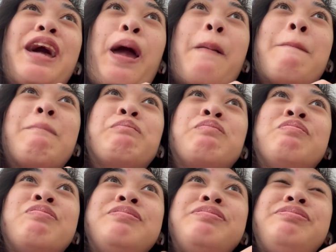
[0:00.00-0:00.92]

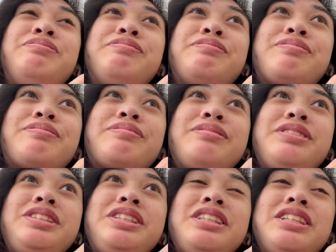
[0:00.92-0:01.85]

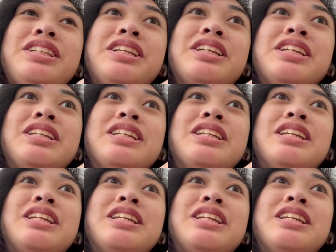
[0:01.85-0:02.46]
No one is speaking in this clip.